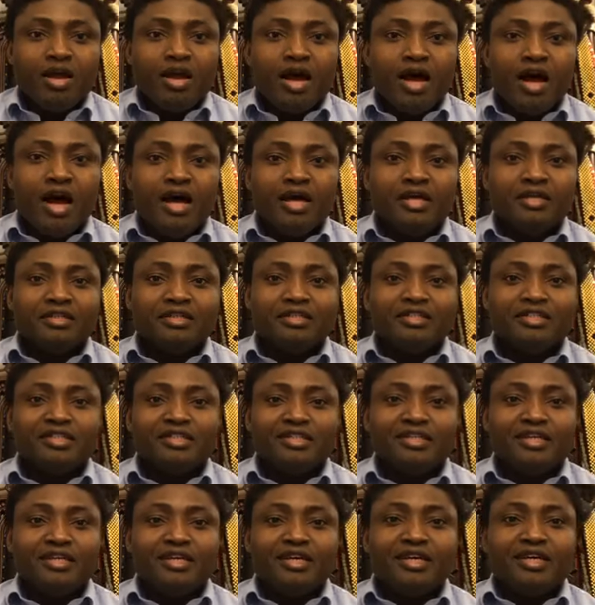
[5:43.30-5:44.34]
And
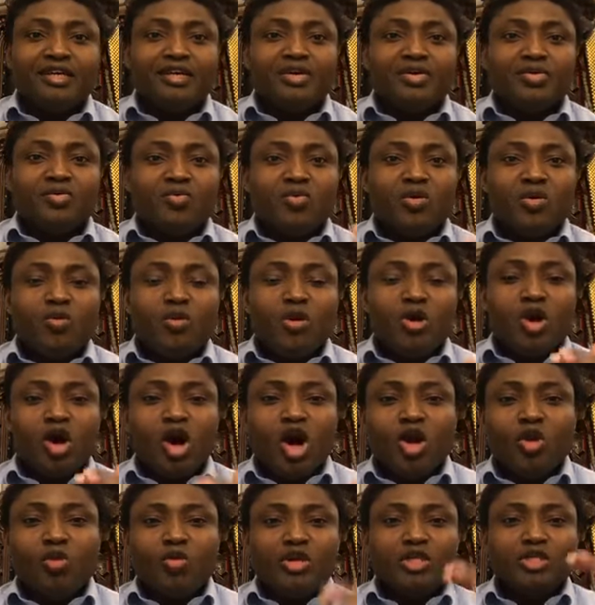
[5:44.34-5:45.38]
we will
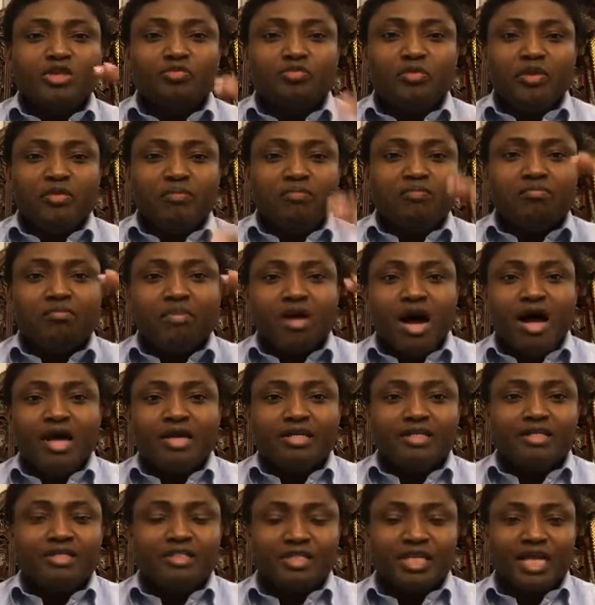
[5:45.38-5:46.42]
always be
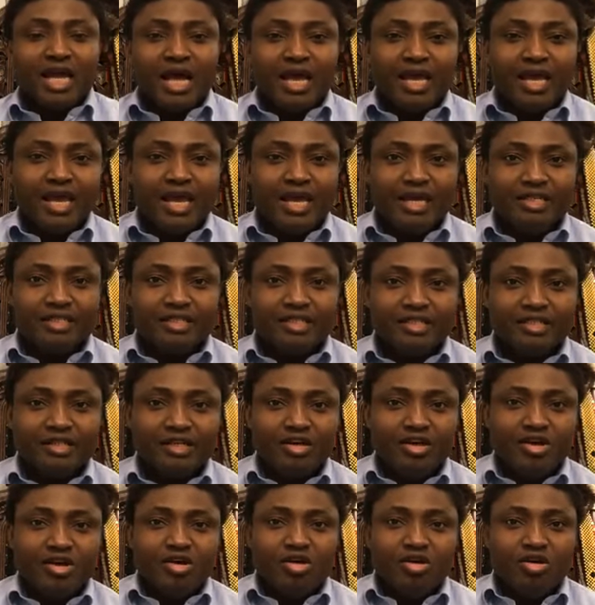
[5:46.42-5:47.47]
miles ahead
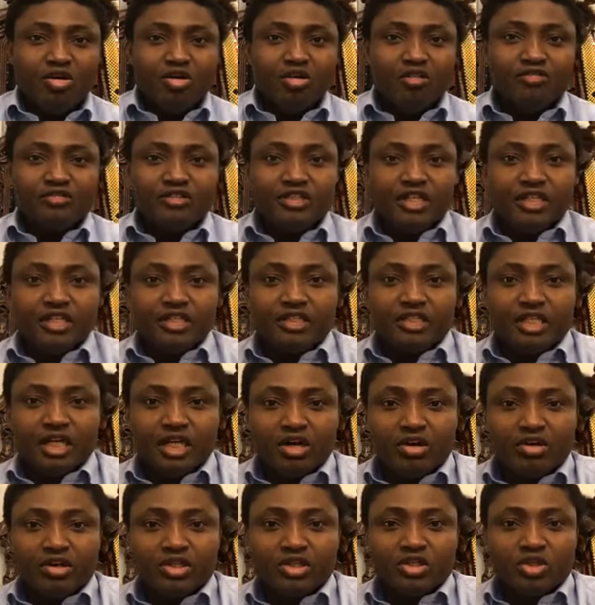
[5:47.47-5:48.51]
of the
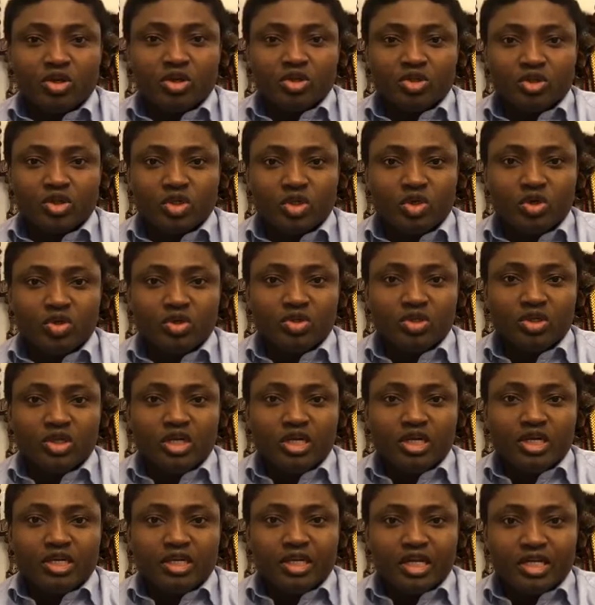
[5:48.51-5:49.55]
terrorist-controlled
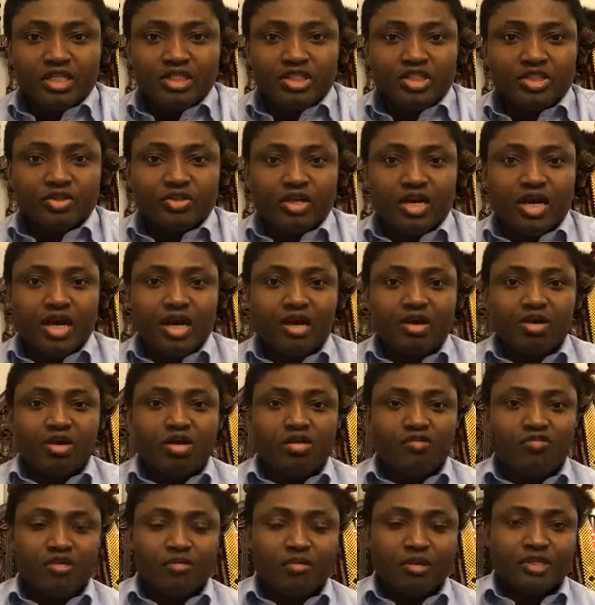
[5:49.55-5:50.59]
Nigeria
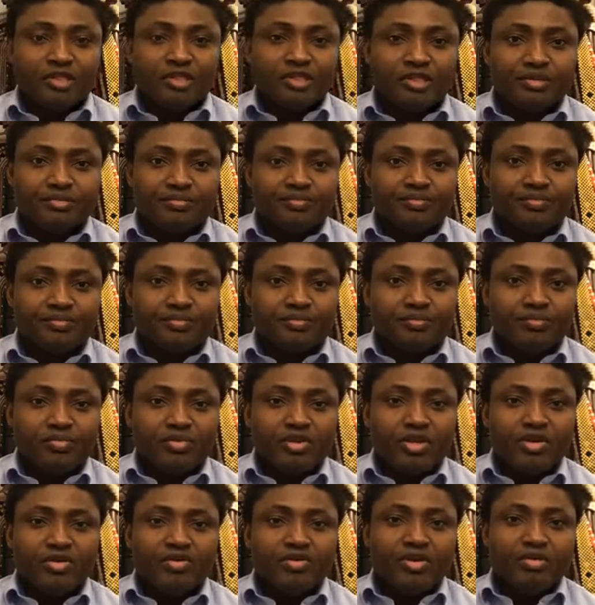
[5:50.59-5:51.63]
government.
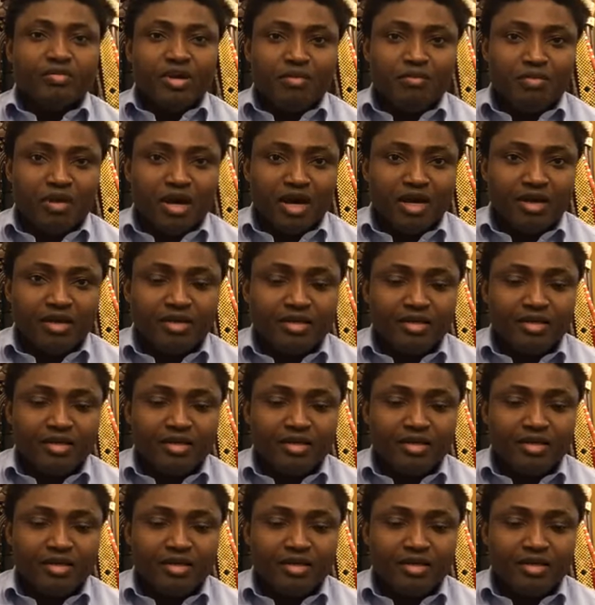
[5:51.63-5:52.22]
Remember,